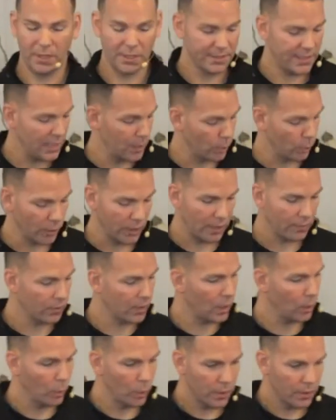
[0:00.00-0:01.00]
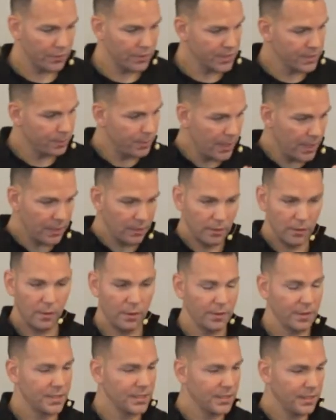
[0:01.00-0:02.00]
to take whatever I would have spent
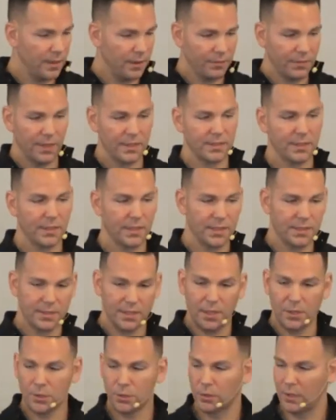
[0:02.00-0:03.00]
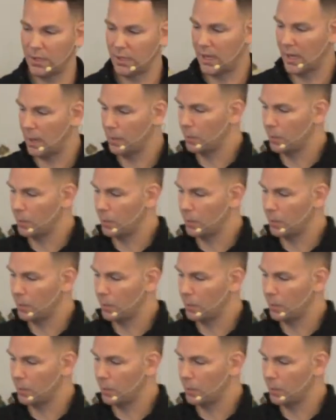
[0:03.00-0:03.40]
on stuff that's not essential, and I'm